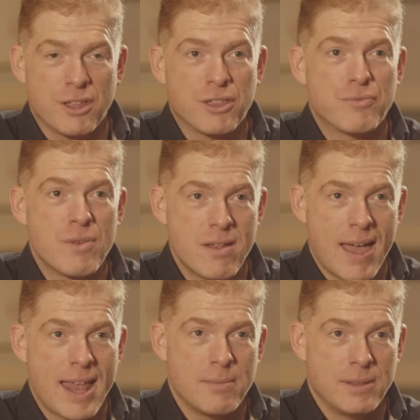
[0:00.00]
The
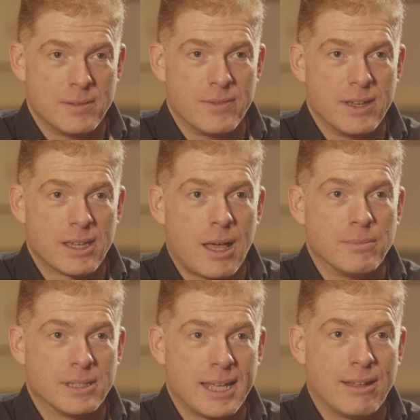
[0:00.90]
thriller element of it
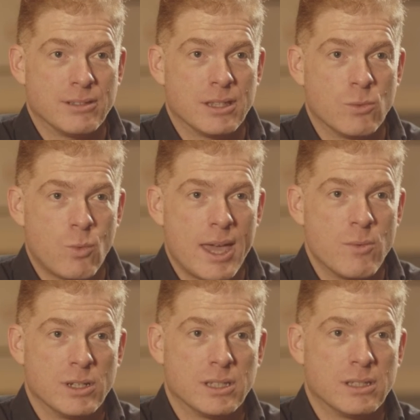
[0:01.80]
comes down to the way
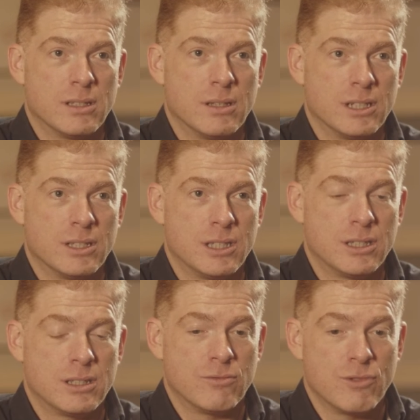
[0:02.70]
in which
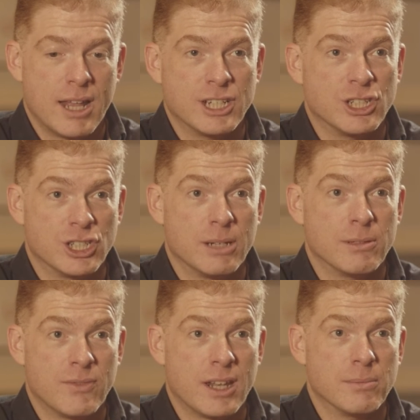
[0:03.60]
this
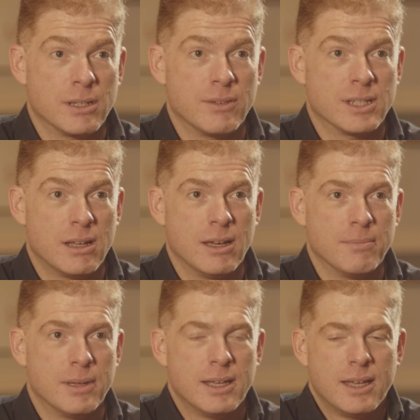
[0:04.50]
relationship develops over
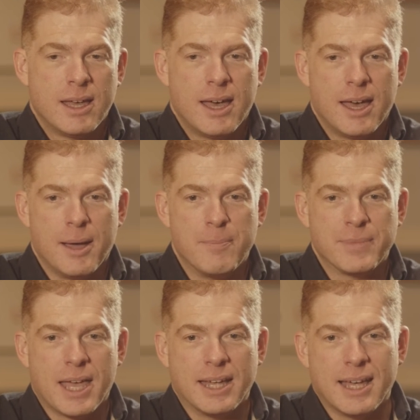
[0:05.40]
time. Um,
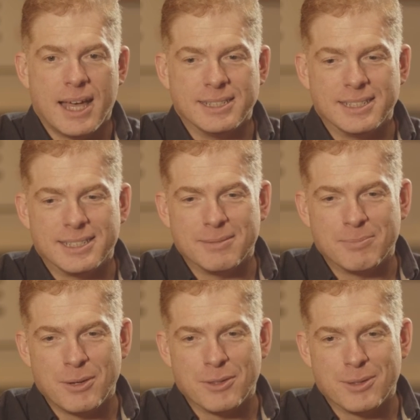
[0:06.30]
and,
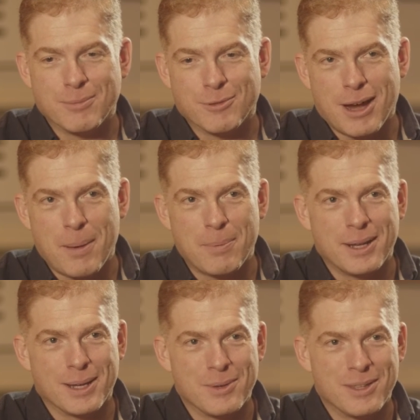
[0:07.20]
and both them
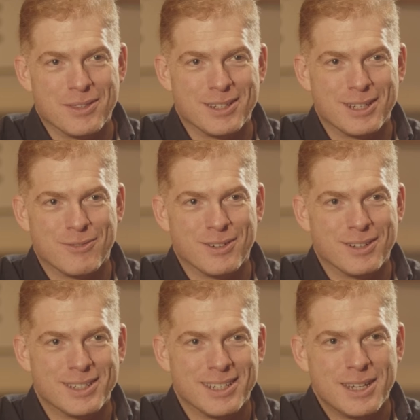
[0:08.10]
grappling with the
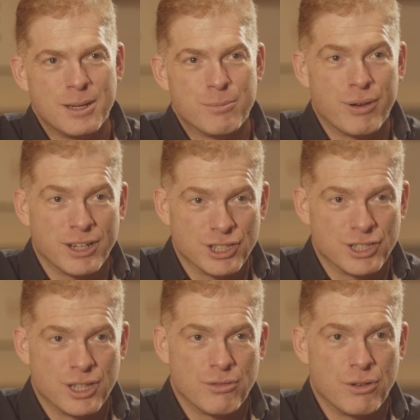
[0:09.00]
different
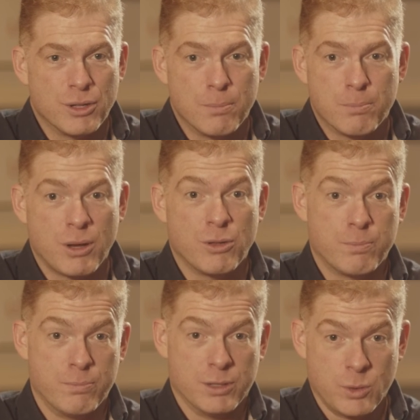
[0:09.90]
pressures that are on them, both
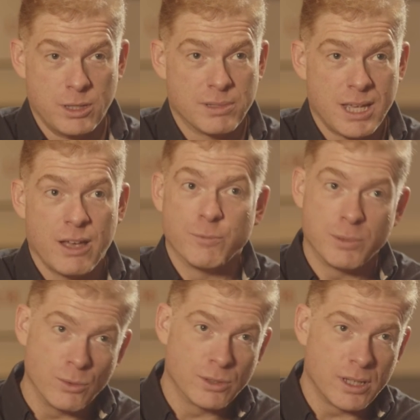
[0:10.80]
between themselves,
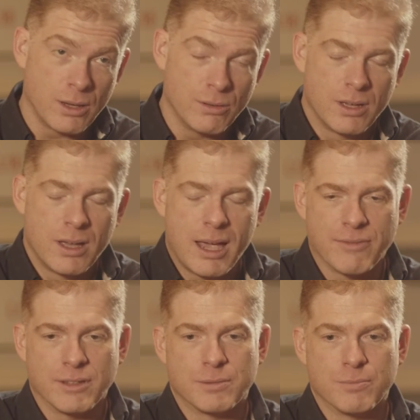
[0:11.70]
but also
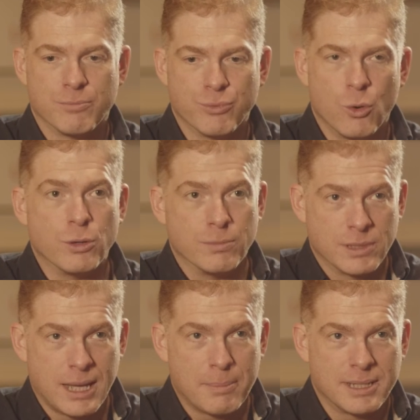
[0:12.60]
everything that's brought them
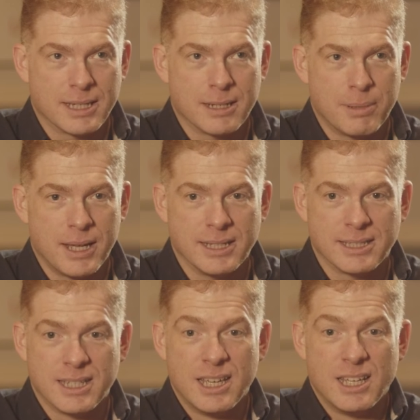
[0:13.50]
to that particular
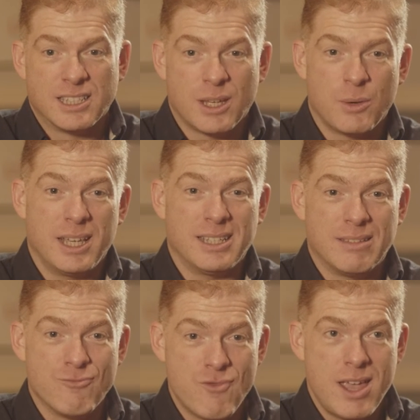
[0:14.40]
place. So it's
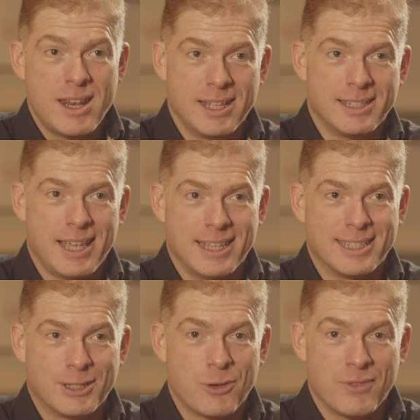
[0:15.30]
really,
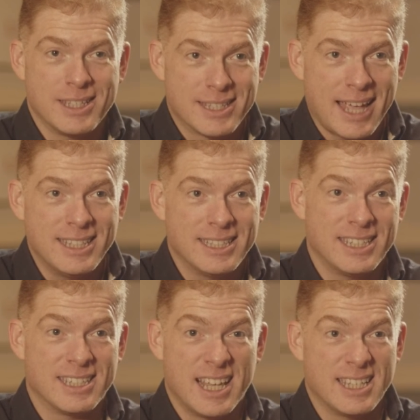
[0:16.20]
it's sort of intense,
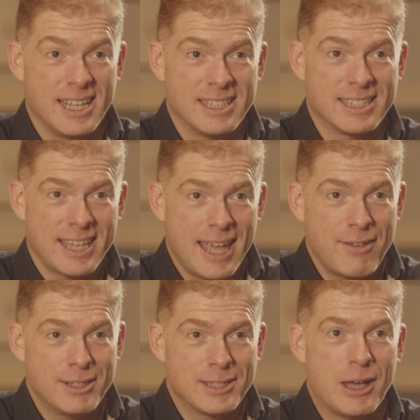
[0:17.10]
it's, it's
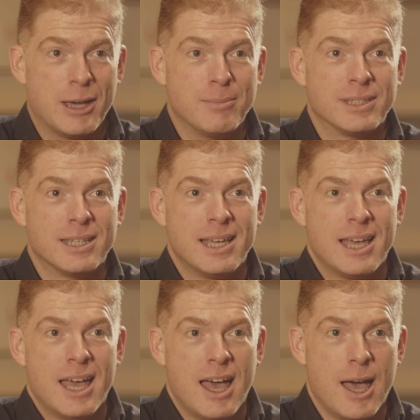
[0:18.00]
scary at times,
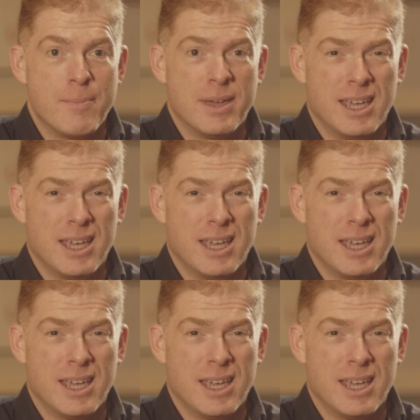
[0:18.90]
um,